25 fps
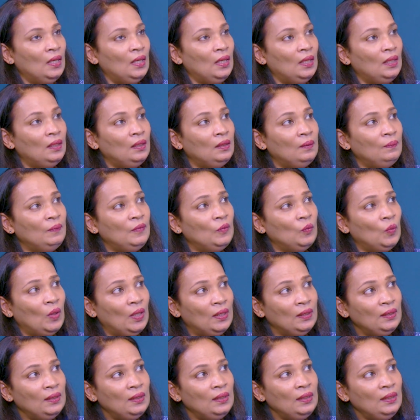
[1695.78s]

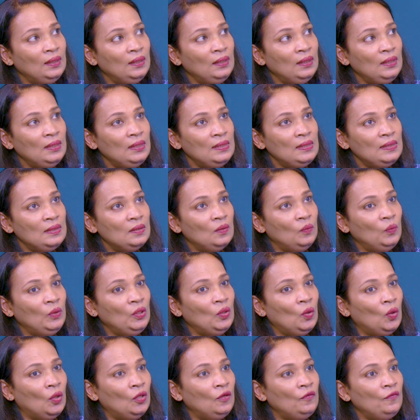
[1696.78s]
One thing is,
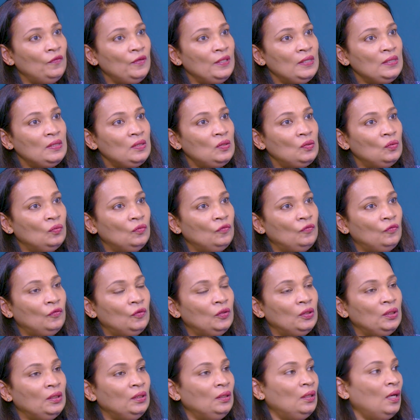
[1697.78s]
we always look
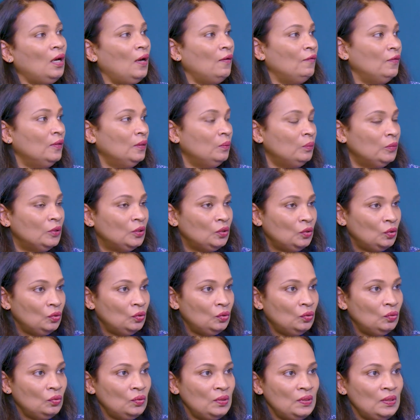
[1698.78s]
for the government to
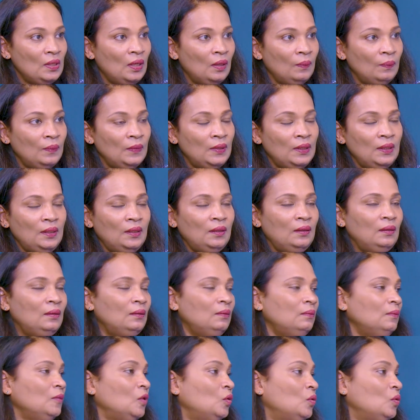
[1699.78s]
do something,